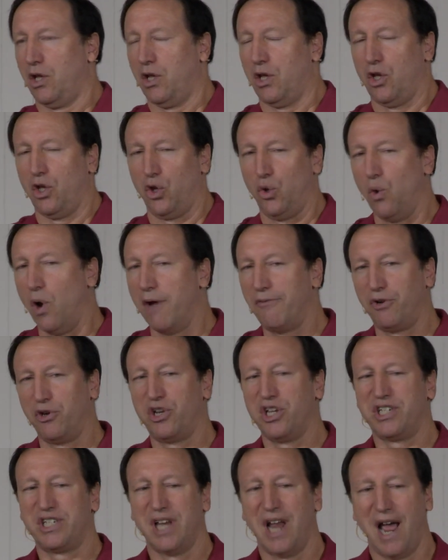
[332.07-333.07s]
Whoever
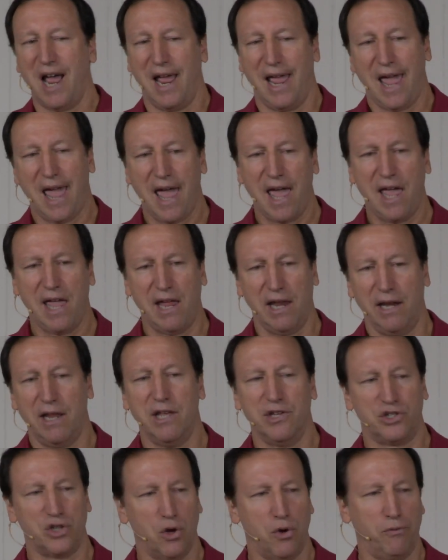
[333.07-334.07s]
does not hate
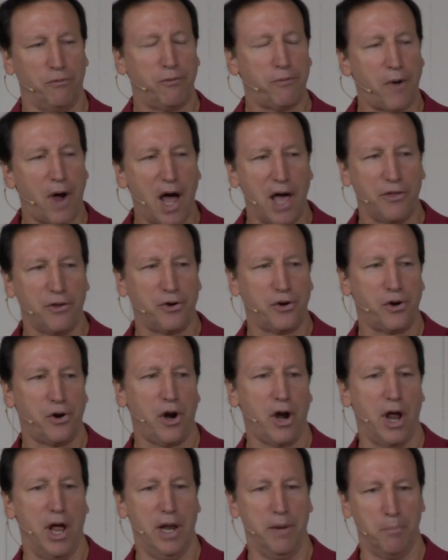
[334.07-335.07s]
his own father
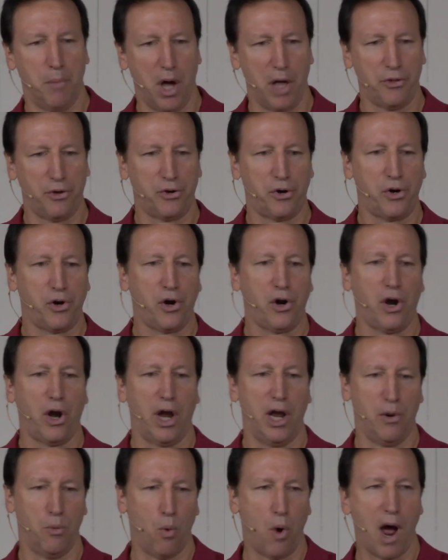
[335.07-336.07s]
and mother
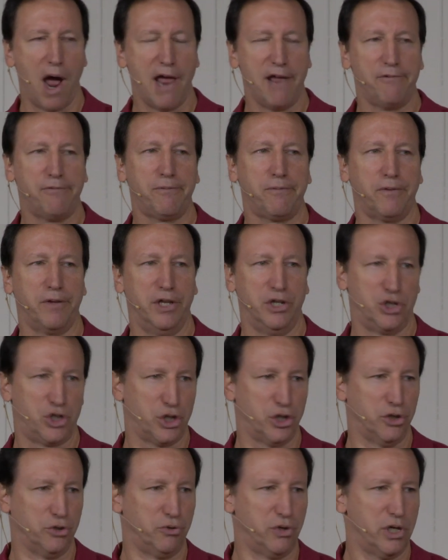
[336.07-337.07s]
and wife and
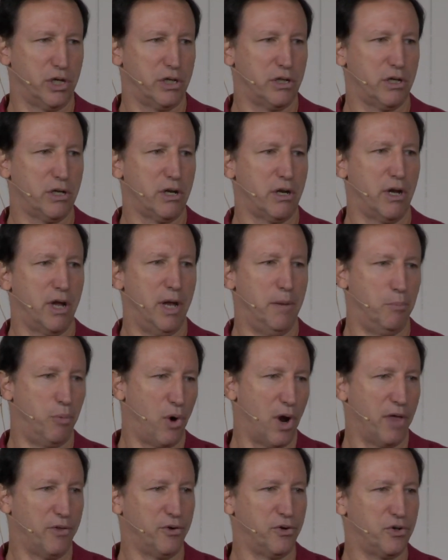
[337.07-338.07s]
children and
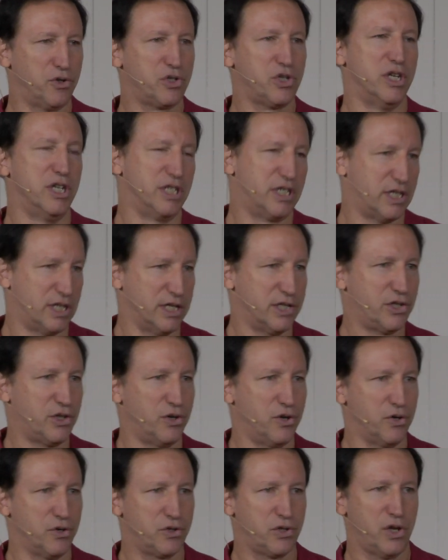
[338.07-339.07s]
brothers and
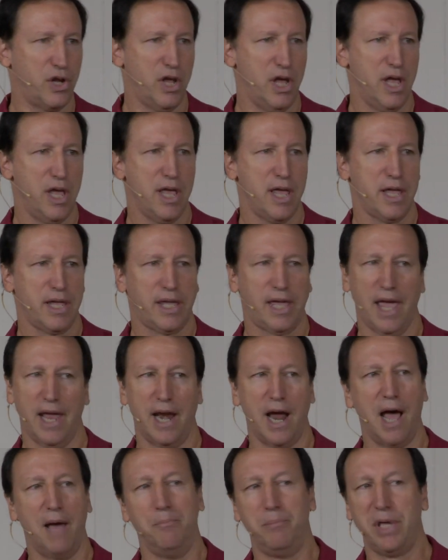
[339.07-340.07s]
sisters
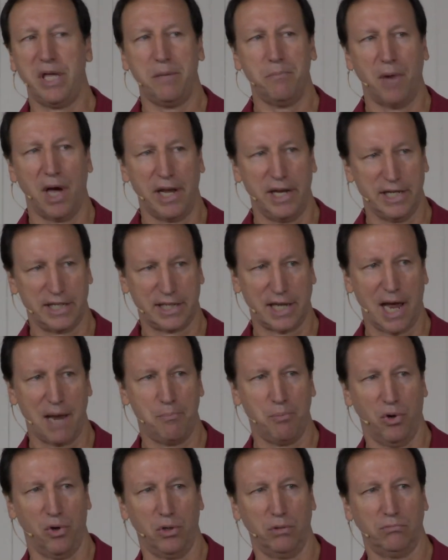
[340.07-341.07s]
cannot be my
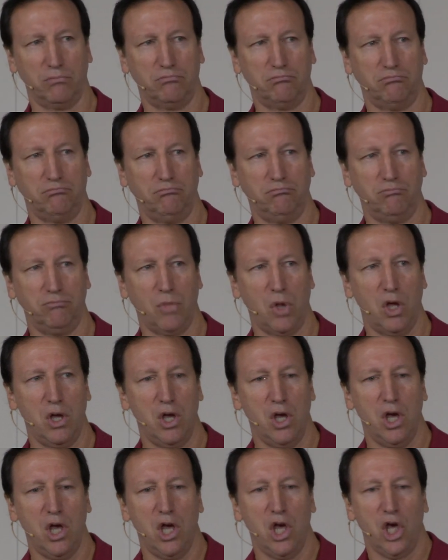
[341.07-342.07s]
disciple.
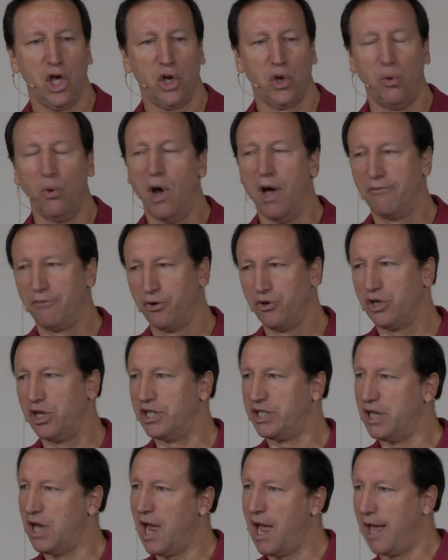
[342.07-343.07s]
Whoever
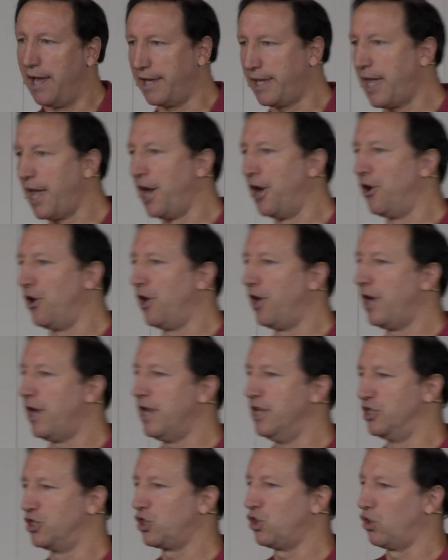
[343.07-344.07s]
does not carry
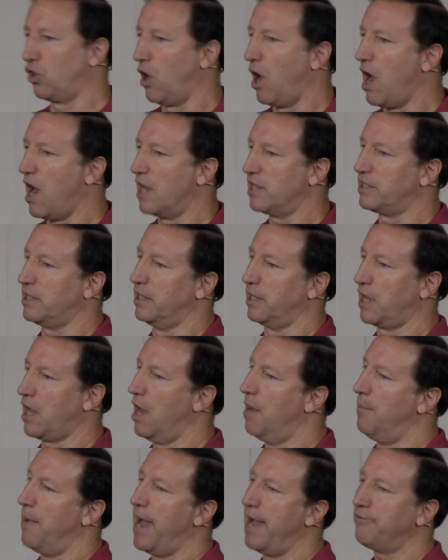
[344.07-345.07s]
his cross and
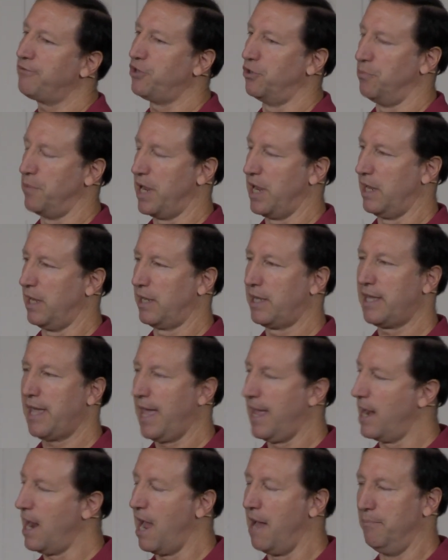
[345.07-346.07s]
come after me
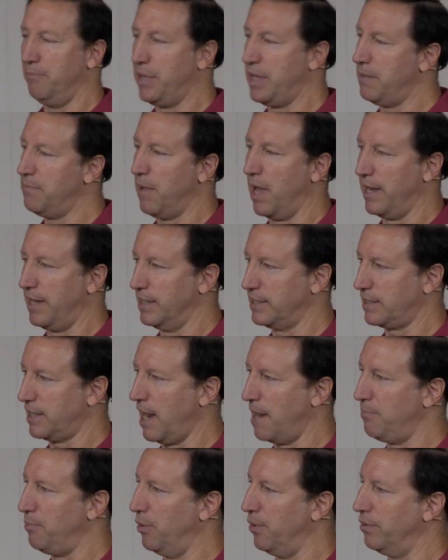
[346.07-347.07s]
cannot be my
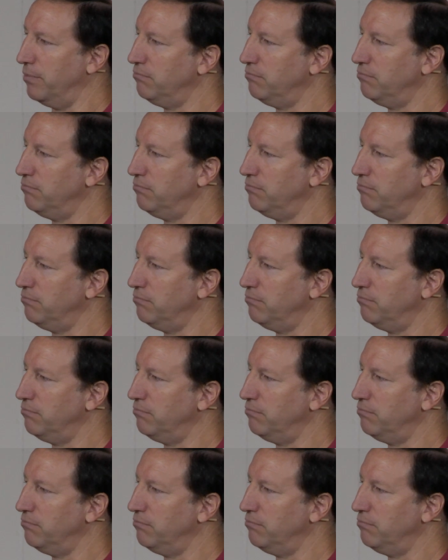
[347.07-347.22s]
disciple.